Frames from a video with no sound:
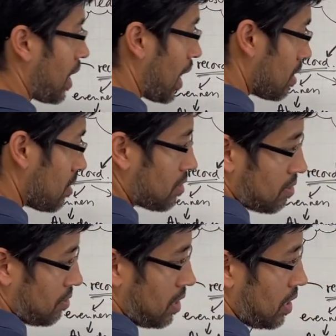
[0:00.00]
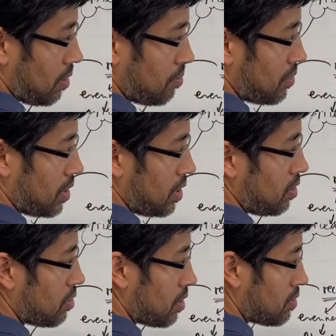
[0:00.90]
and
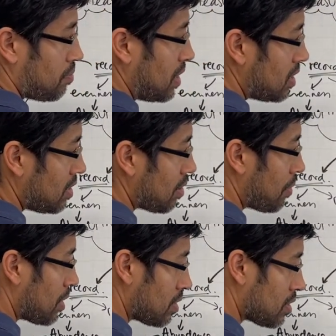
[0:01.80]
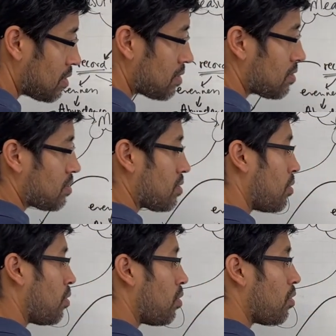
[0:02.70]
the species abundance
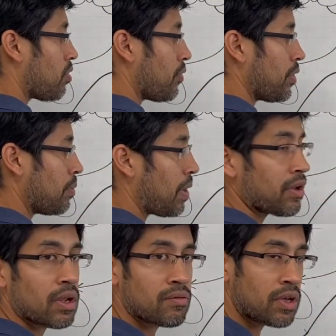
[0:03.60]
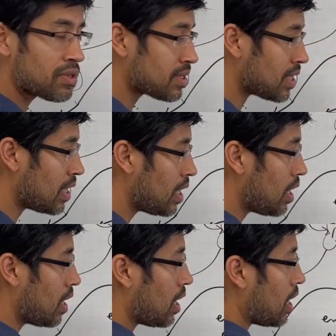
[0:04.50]
or biodiversity,
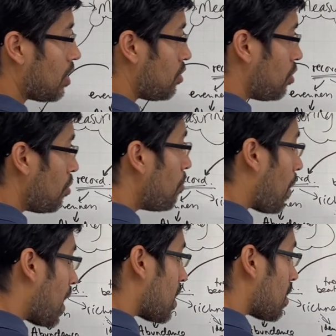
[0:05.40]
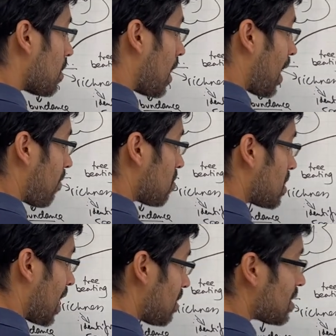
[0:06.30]
you might then have to
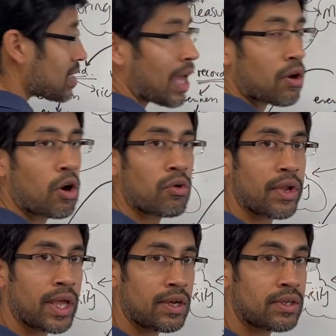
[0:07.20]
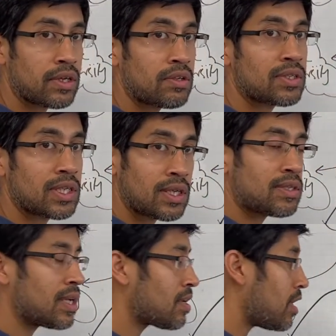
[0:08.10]
test that correlation
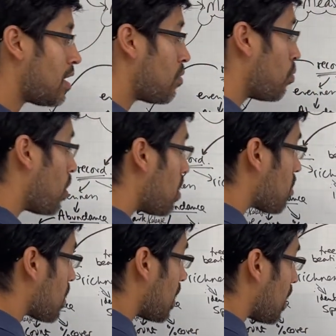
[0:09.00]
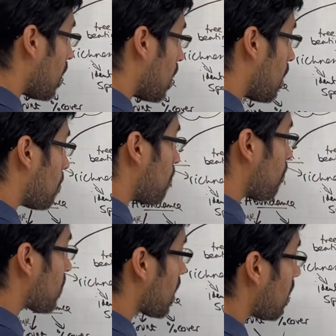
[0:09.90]
statistically with a
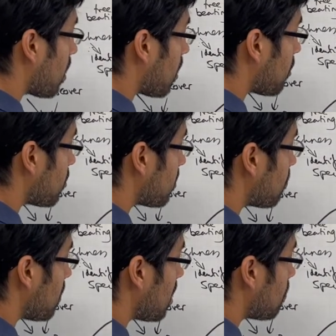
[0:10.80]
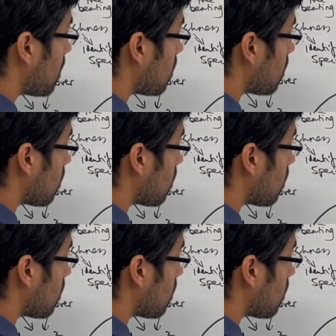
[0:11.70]
Spearman